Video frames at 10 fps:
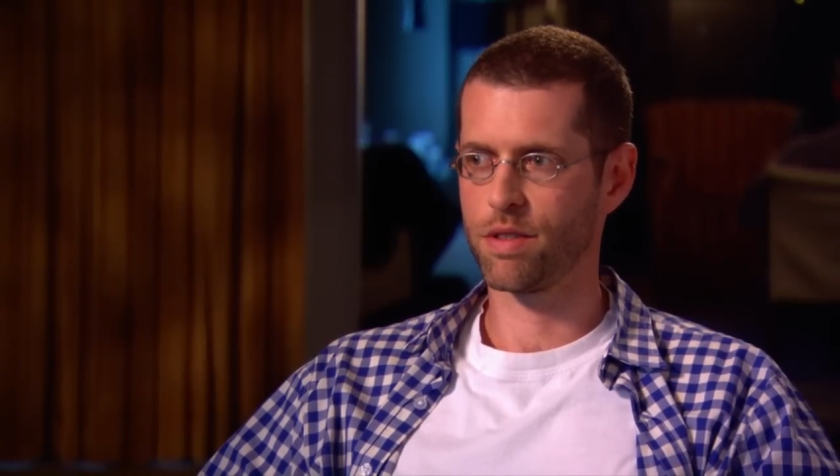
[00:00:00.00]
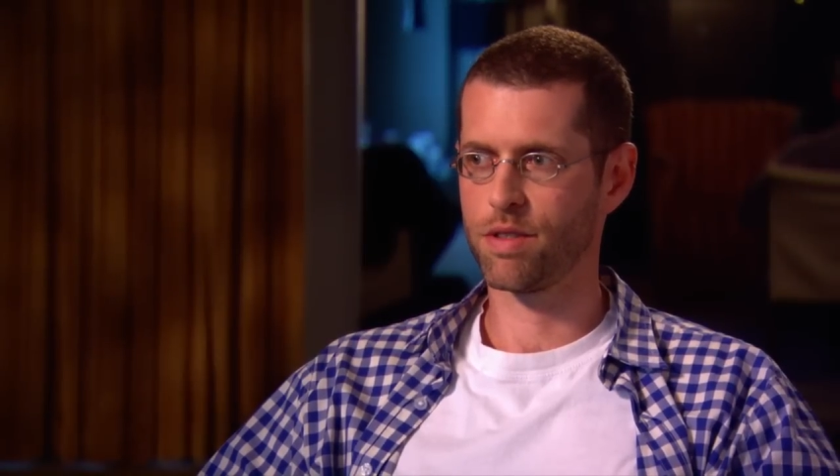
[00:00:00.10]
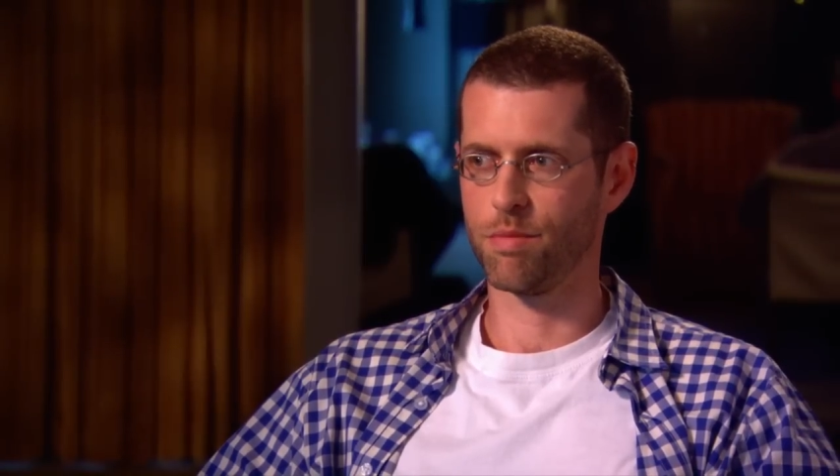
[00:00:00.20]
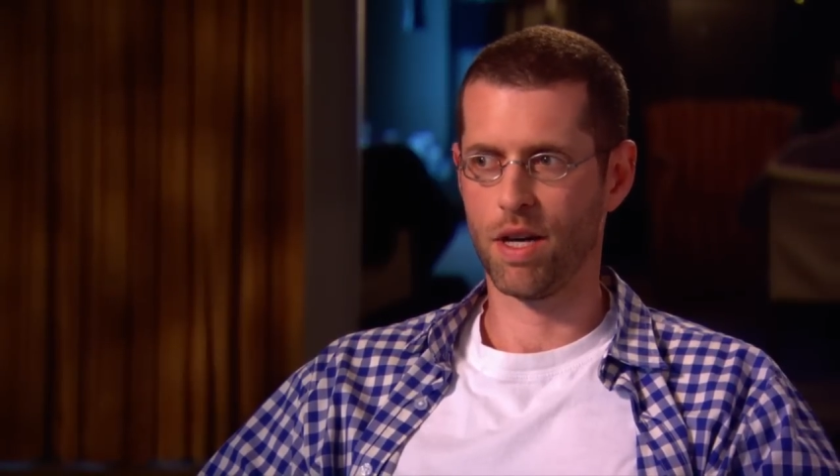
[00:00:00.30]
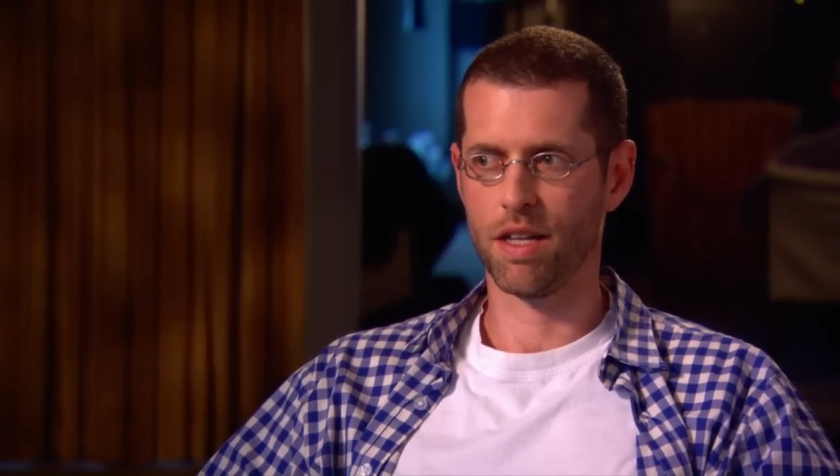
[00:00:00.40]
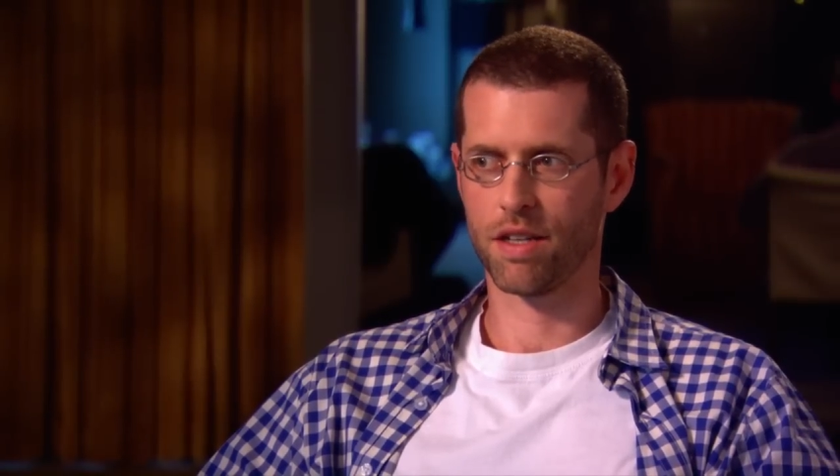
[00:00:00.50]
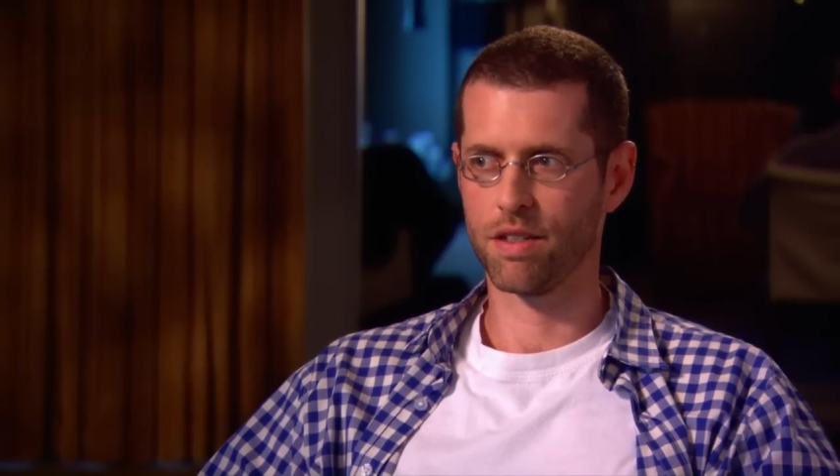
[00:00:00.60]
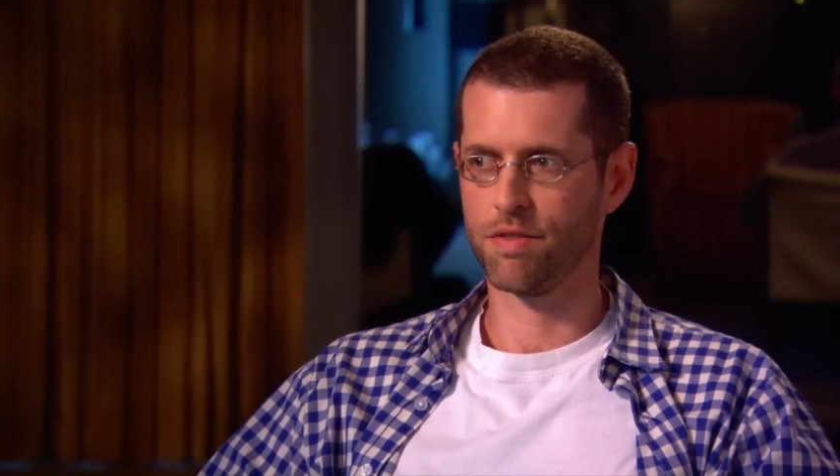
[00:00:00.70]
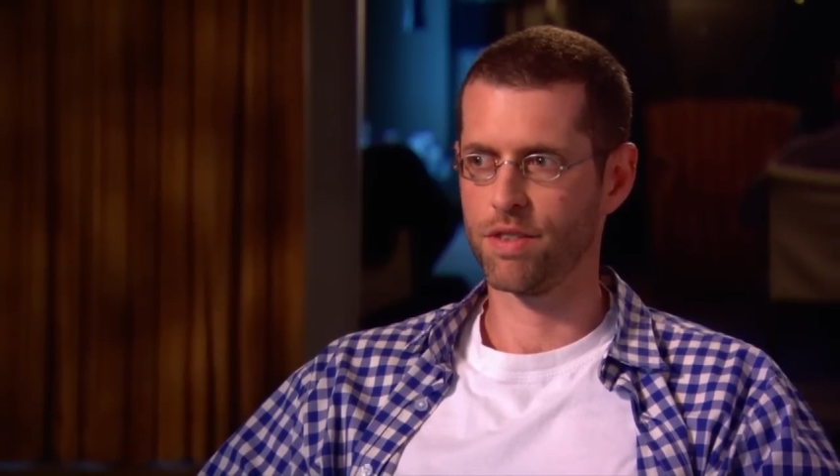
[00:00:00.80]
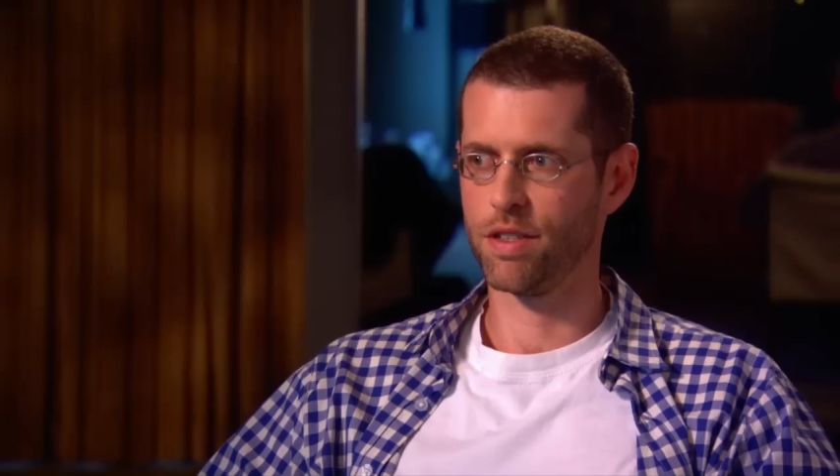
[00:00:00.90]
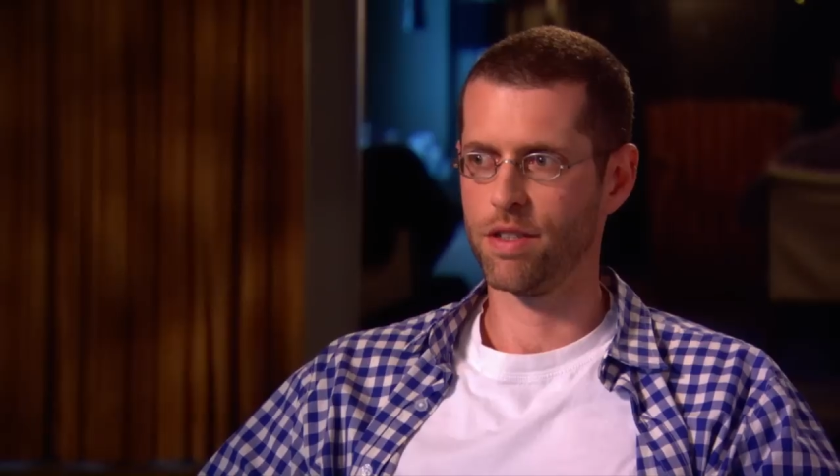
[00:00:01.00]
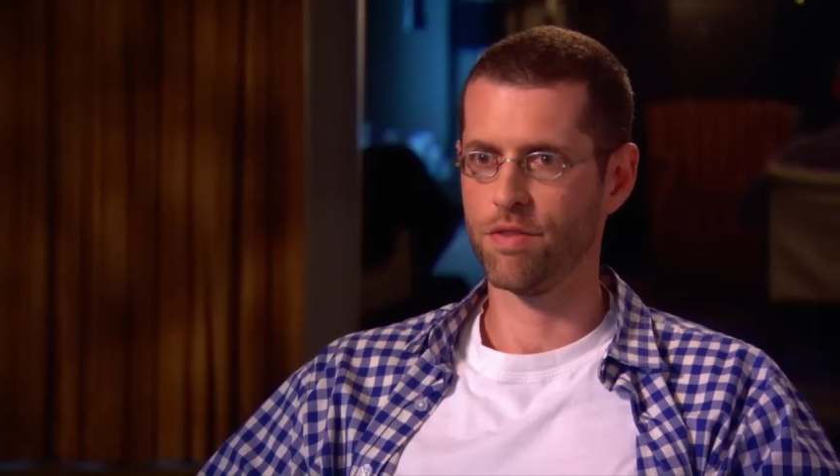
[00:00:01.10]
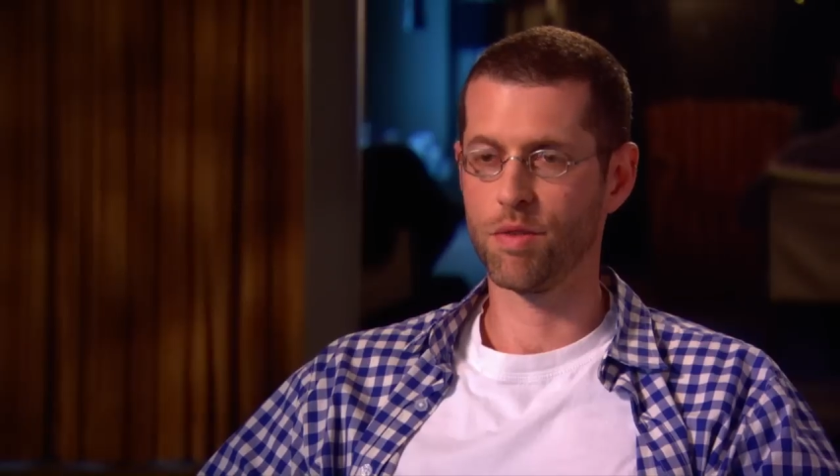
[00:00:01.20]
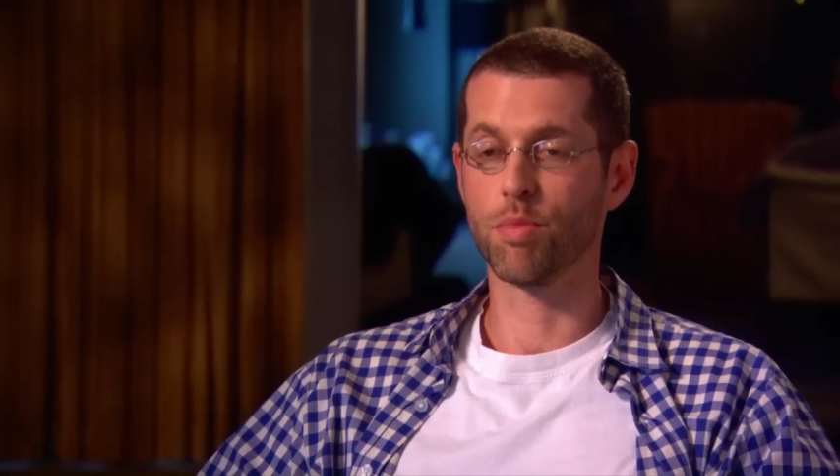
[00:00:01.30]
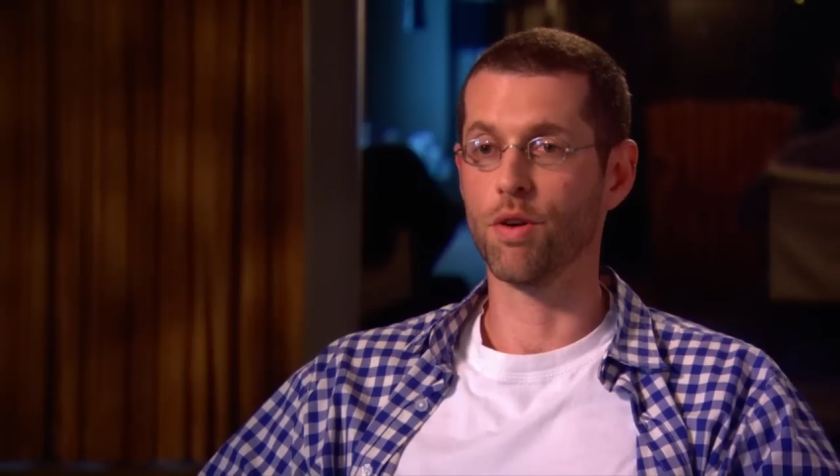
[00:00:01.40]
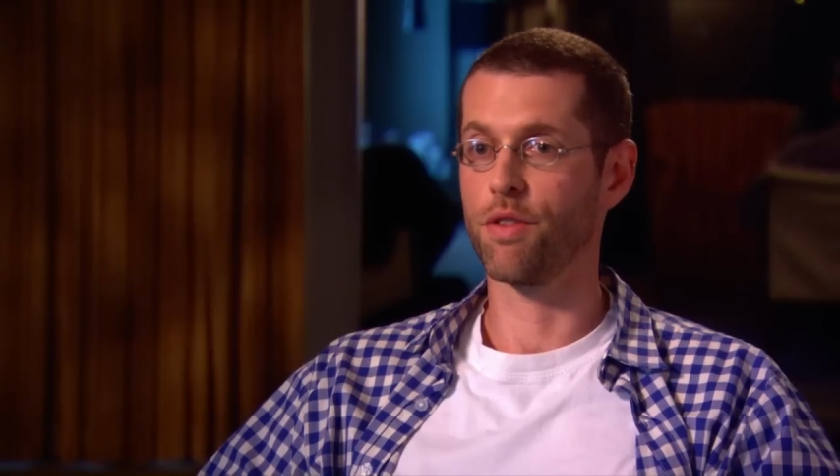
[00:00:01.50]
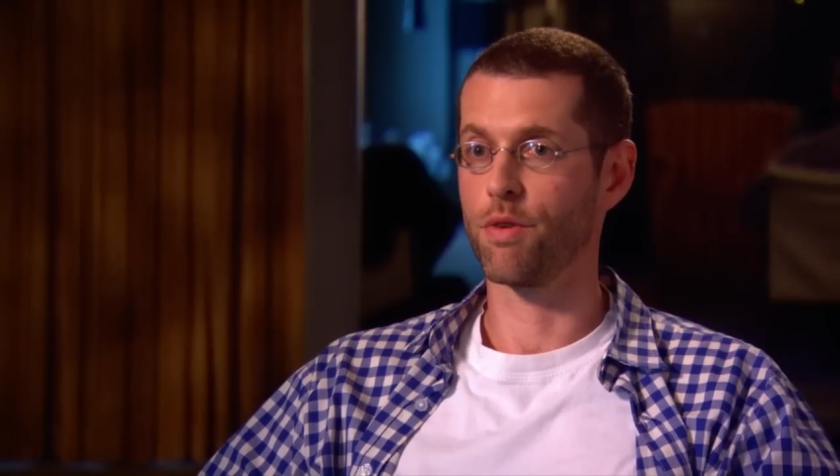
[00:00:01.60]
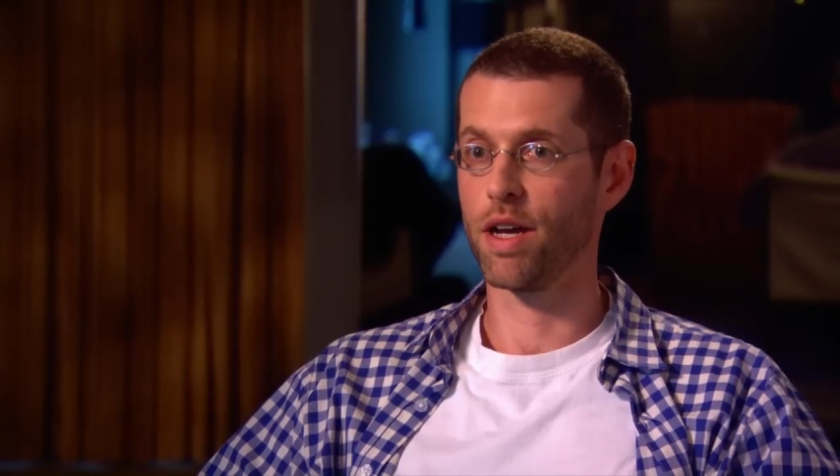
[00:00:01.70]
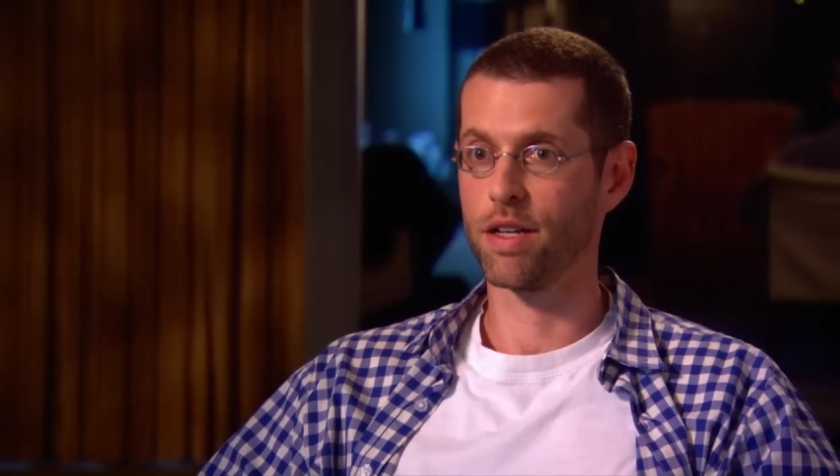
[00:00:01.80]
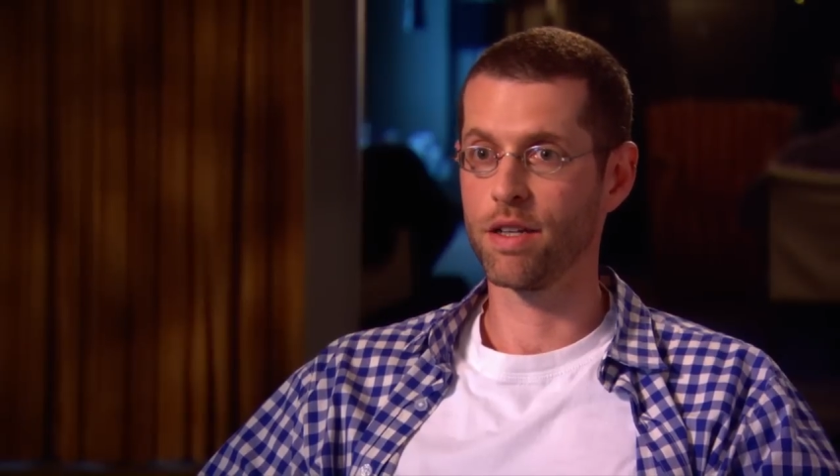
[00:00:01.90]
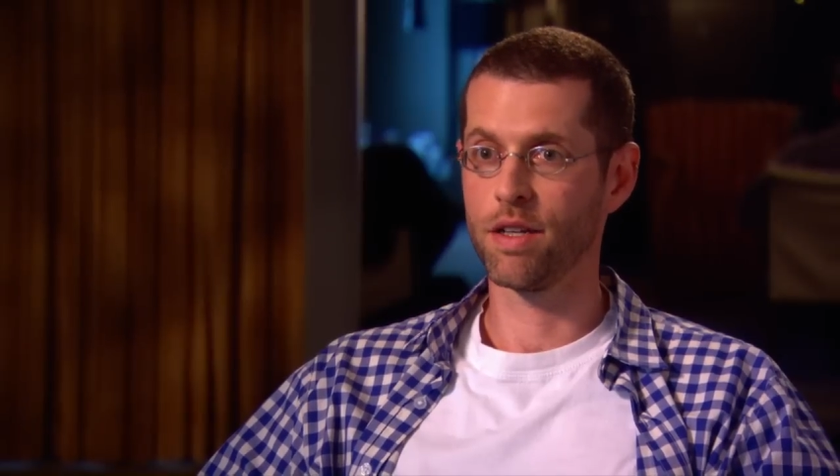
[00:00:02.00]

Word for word: symbolic of the of the birthright